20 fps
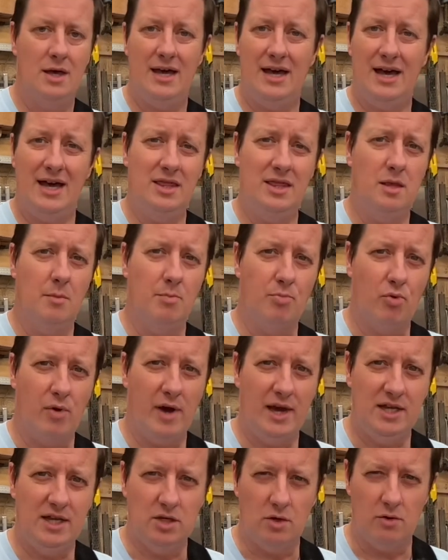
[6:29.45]
and the
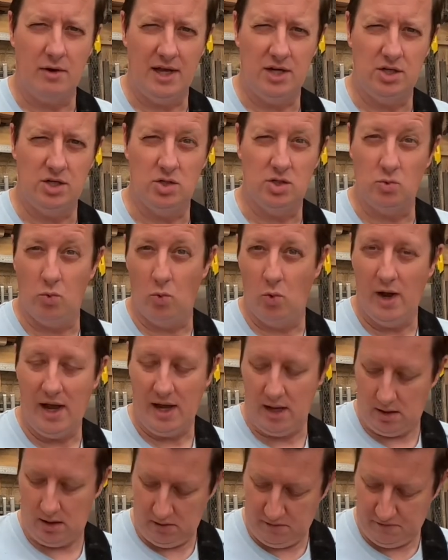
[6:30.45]
brighter edge as
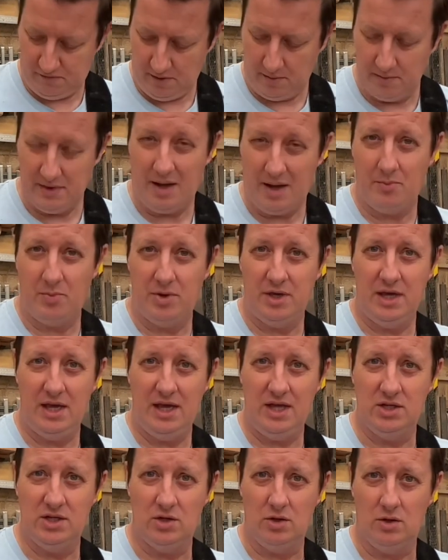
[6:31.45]
well from that
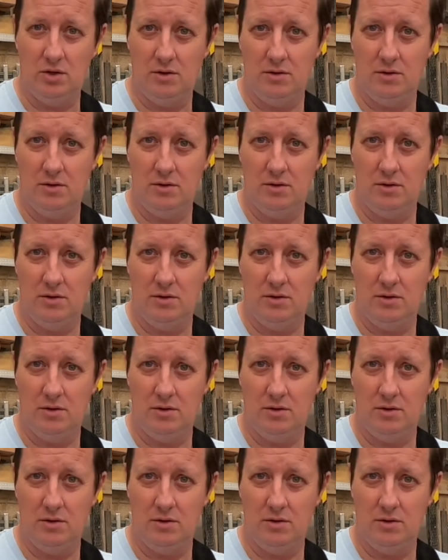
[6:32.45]
piezo.